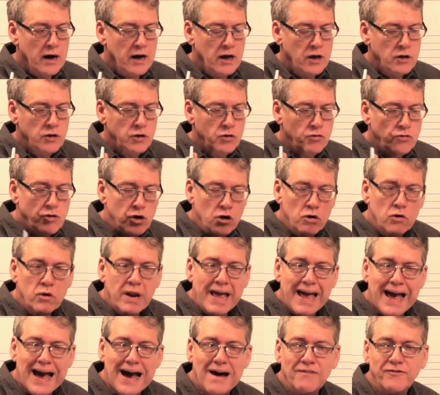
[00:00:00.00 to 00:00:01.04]
You don't
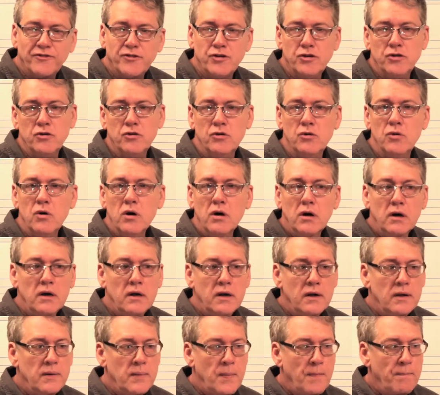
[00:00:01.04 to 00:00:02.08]
have to,
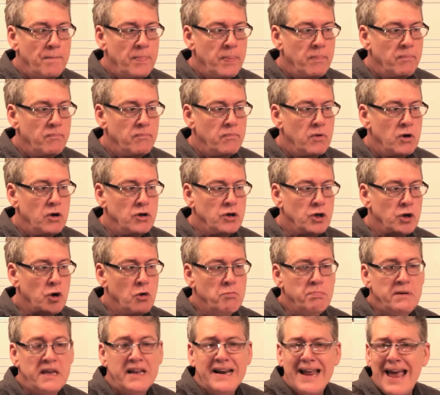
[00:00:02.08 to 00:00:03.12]

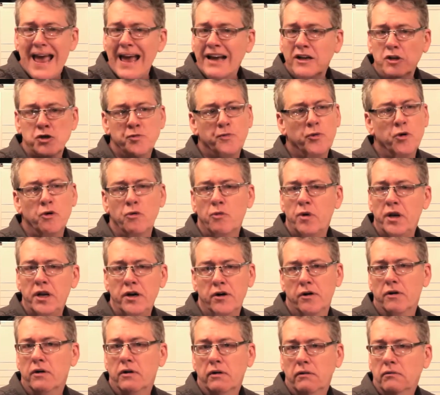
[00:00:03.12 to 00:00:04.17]
be an expert
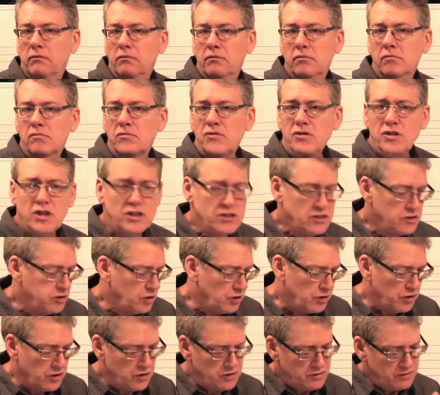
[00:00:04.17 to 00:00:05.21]
reader. Just
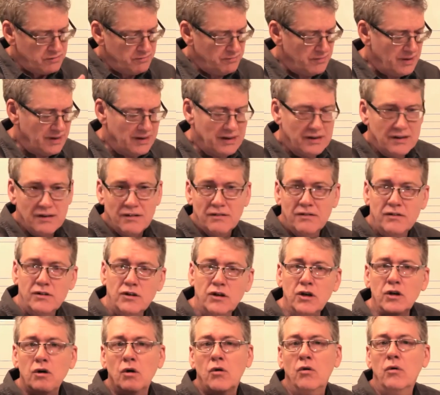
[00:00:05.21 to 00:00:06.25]
learn,
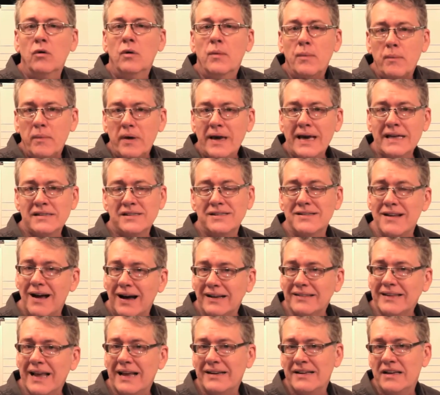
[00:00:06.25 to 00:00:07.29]
it's not
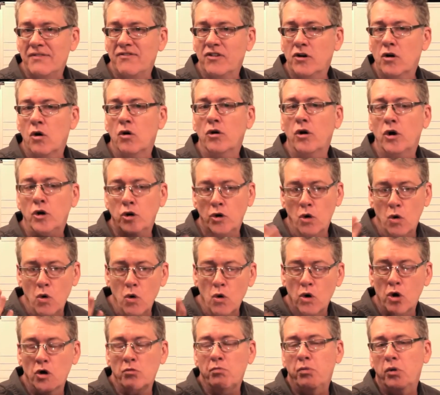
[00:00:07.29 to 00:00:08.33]
that difficult. Your
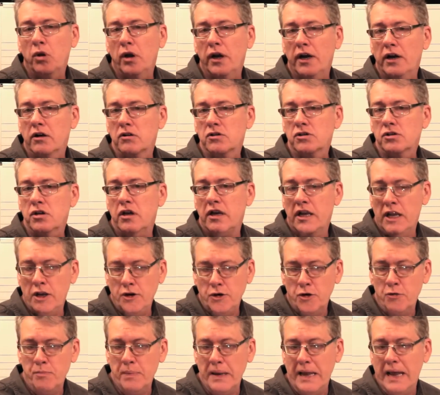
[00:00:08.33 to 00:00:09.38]
horn players in
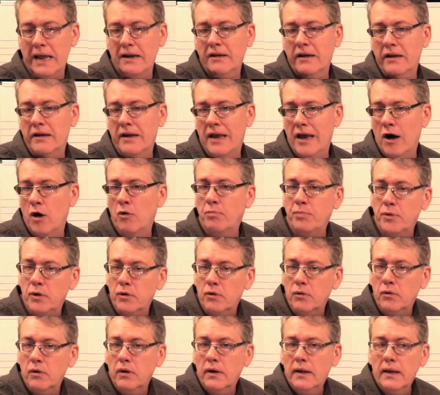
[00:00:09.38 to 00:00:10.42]
your band can help you.